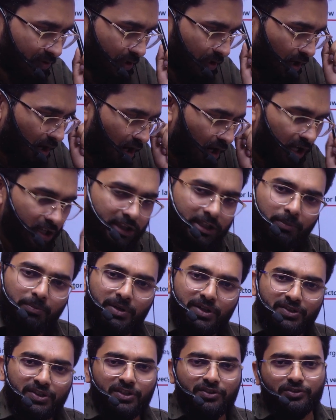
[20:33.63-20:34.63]
all the
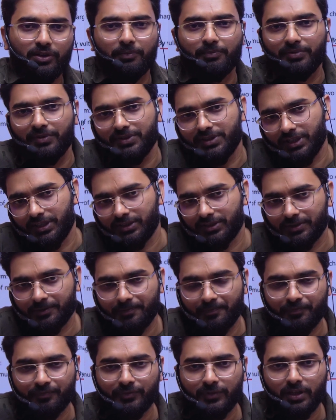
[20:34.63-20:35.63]
basics of physics,
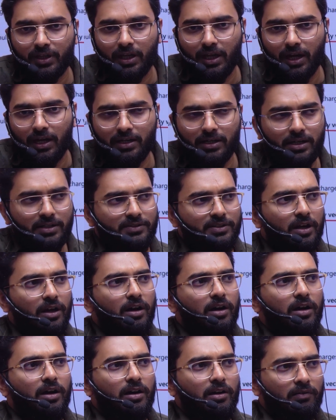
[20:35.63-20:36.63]
and that's
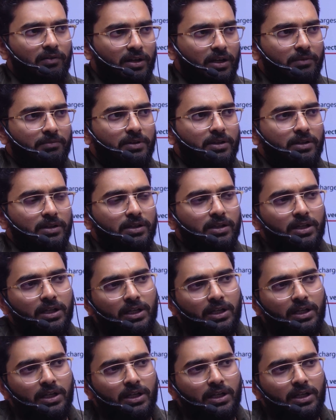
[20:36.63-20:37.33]
available